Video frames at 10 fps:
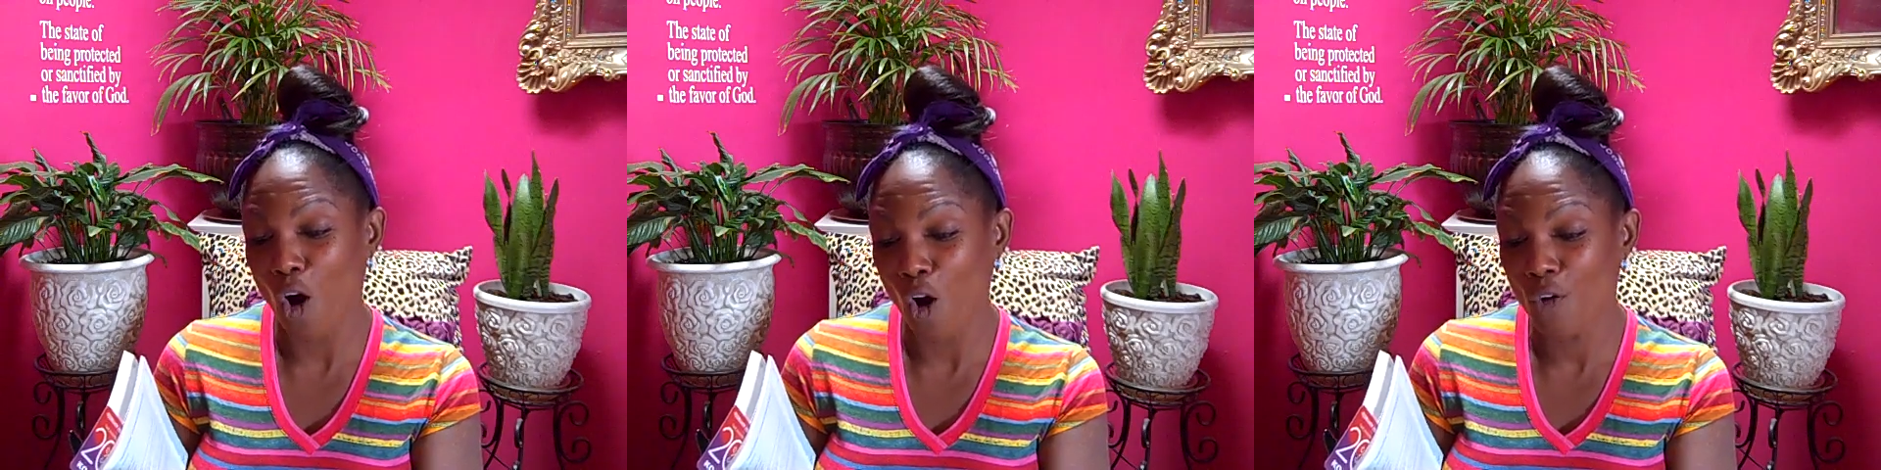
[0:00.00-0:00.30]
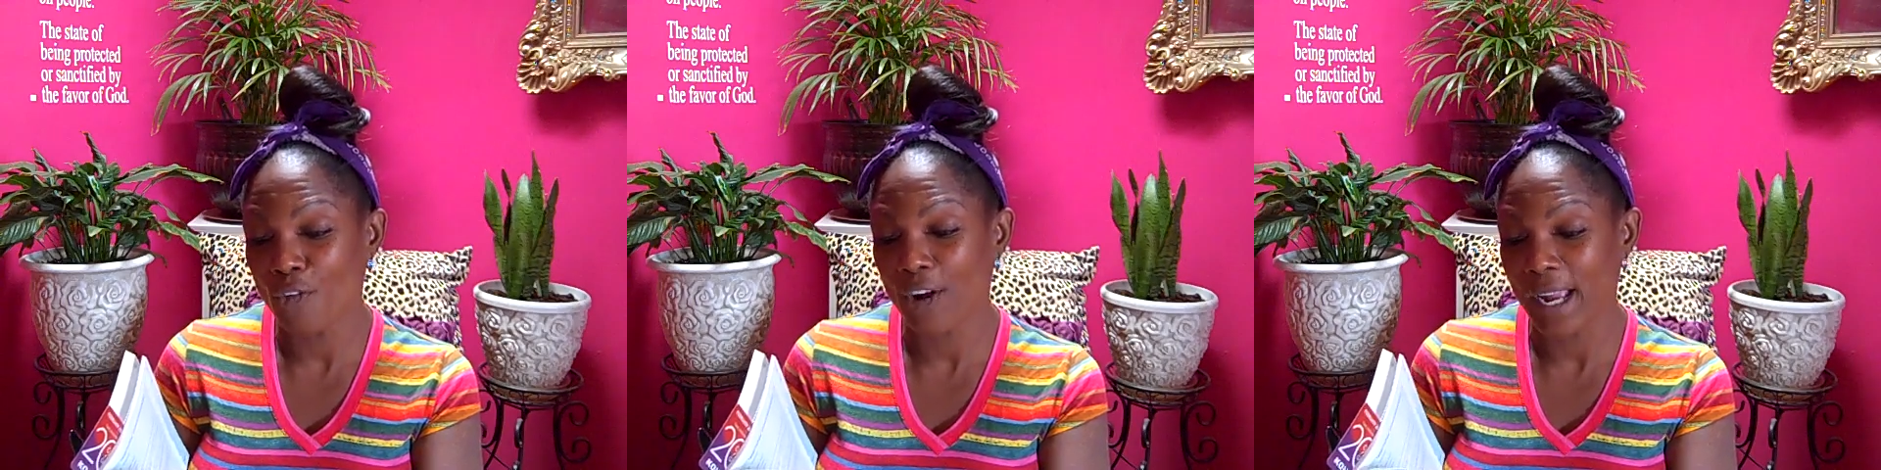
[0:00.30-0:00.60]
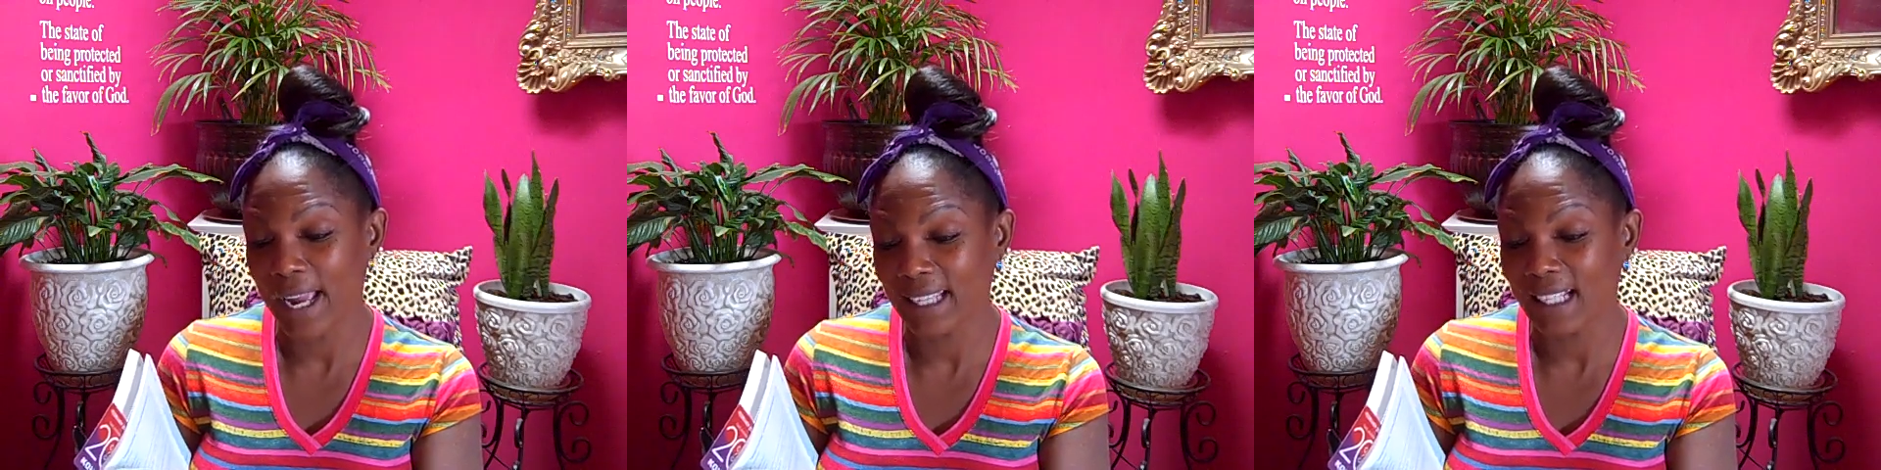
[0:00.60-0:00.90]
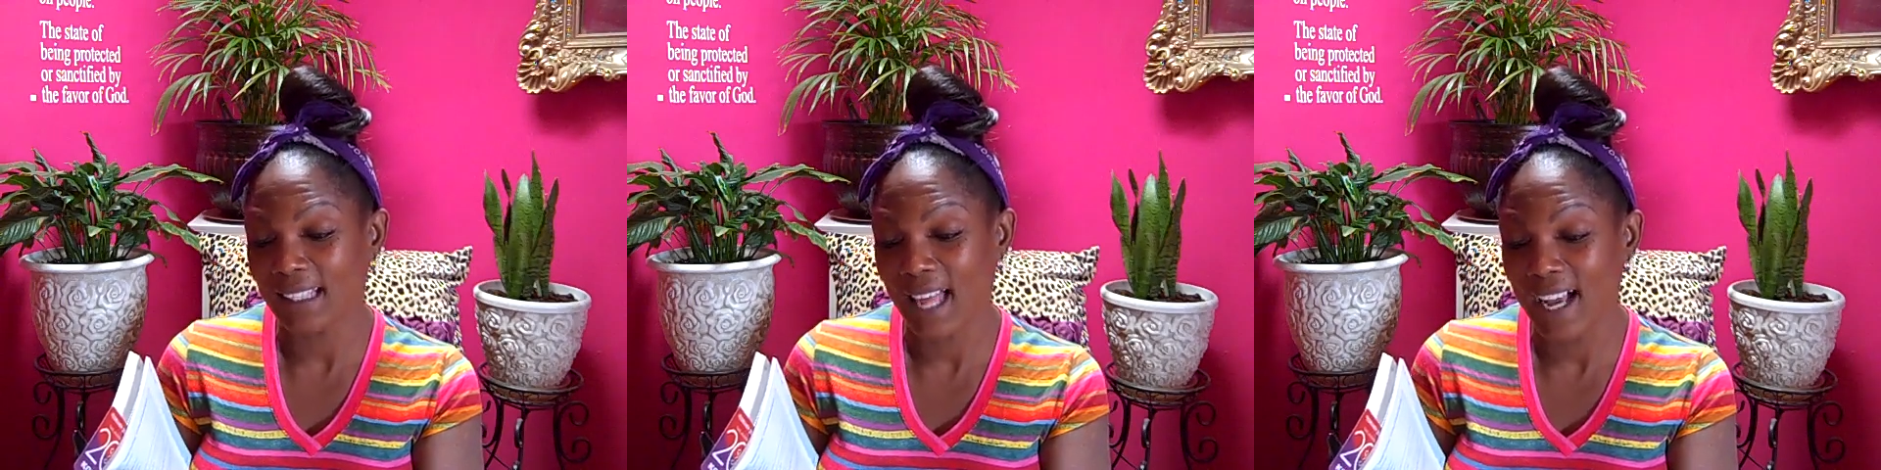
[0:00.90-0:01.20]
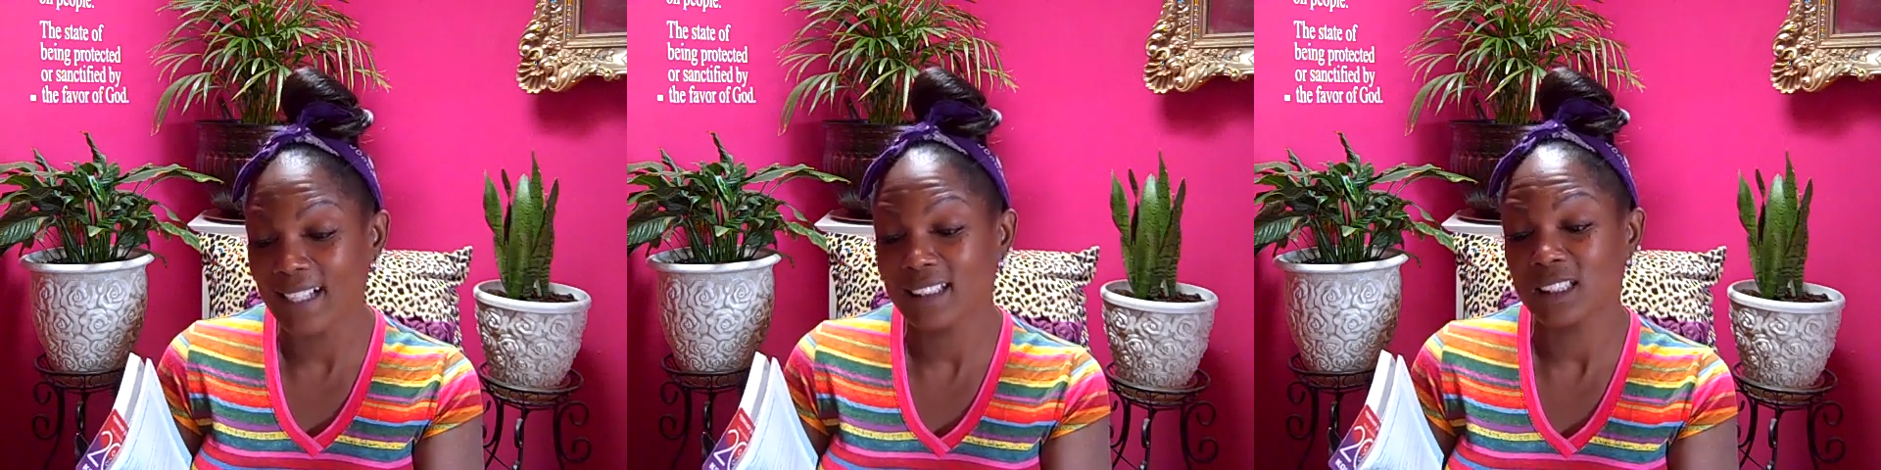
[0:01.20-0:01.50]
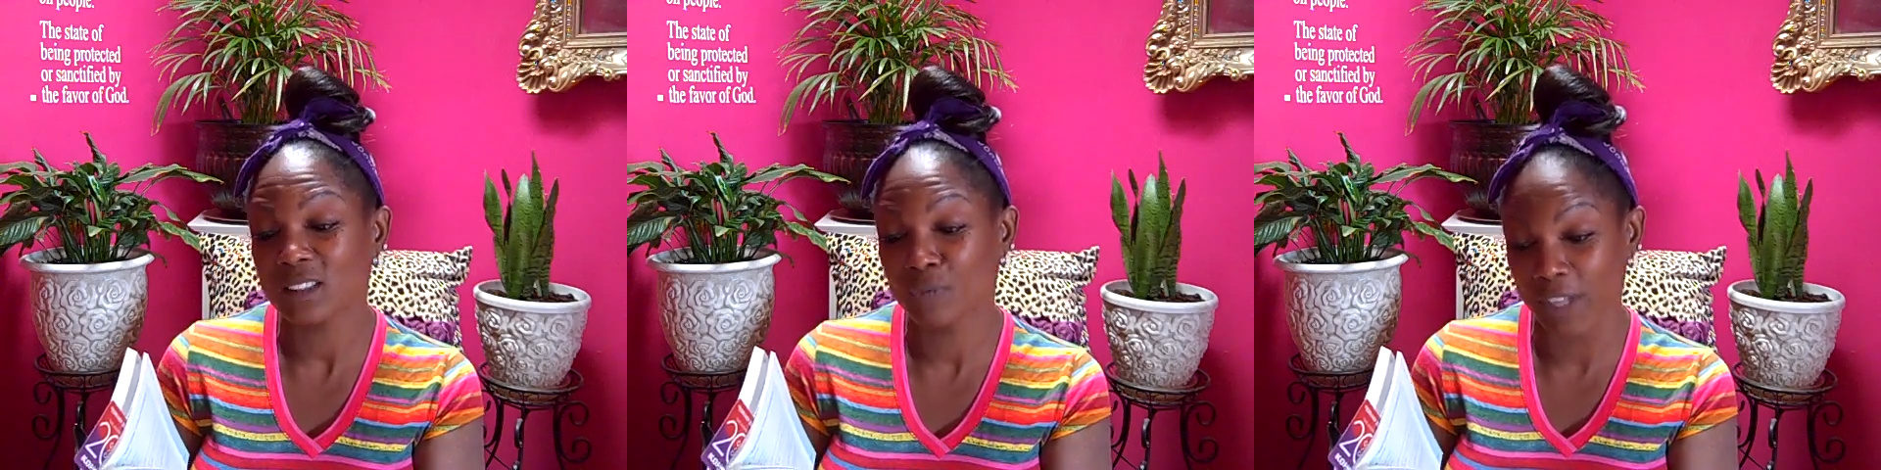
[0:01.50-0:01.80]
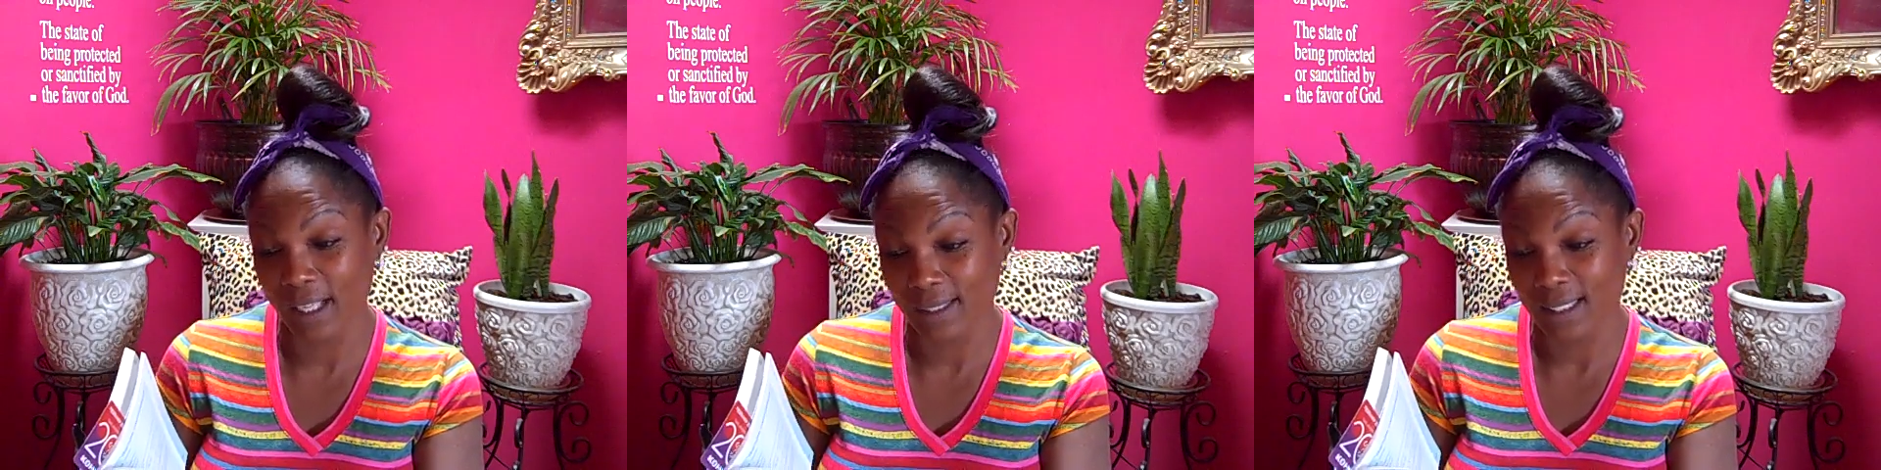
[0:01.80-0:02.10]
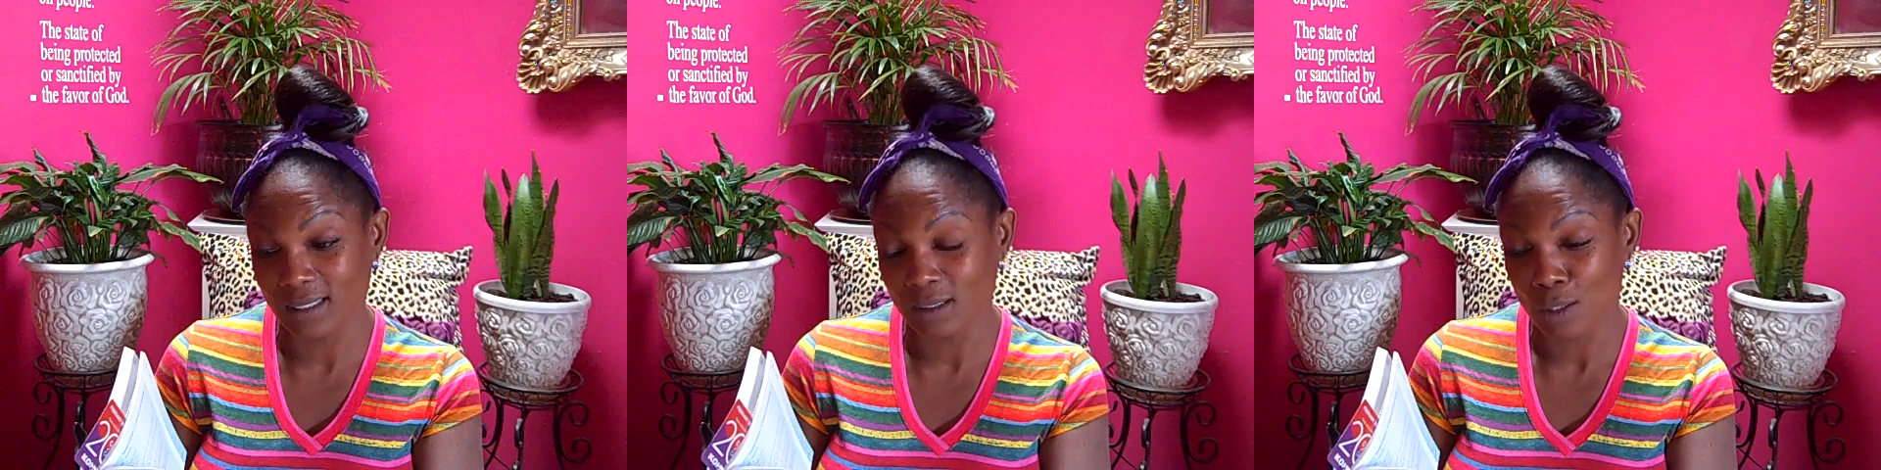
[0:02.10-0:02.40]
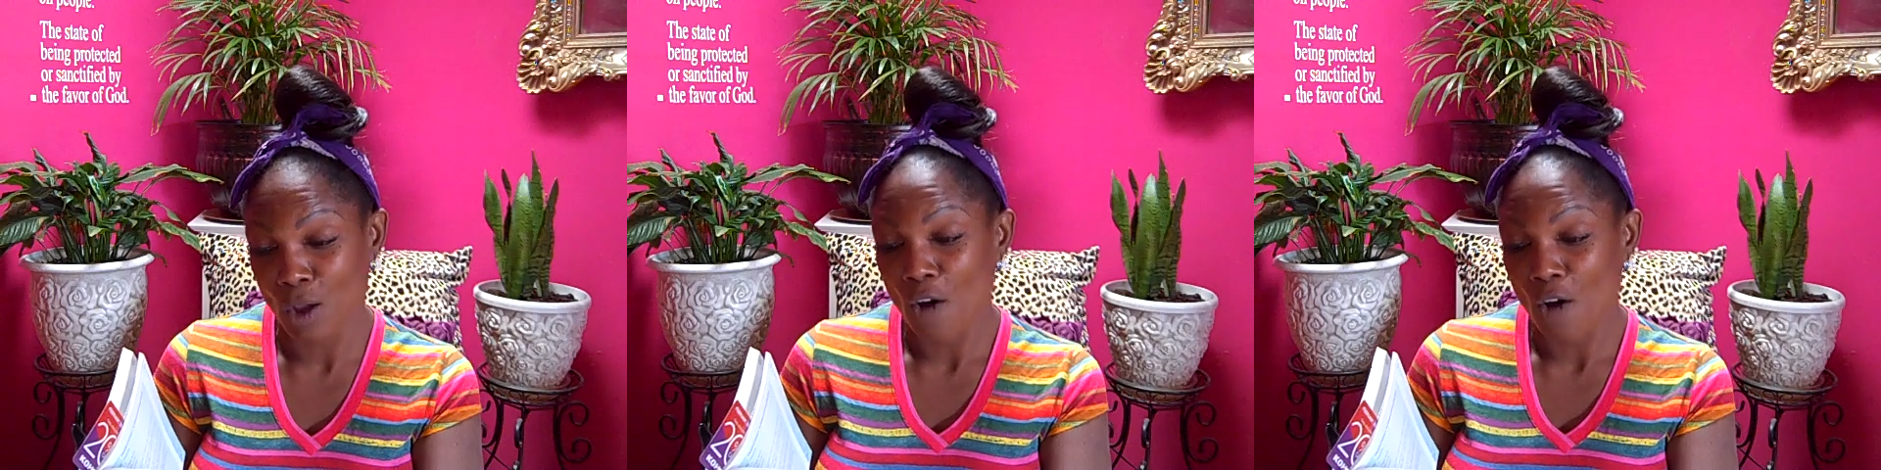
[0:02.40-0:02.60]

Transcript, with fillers: overanalyzes feelings,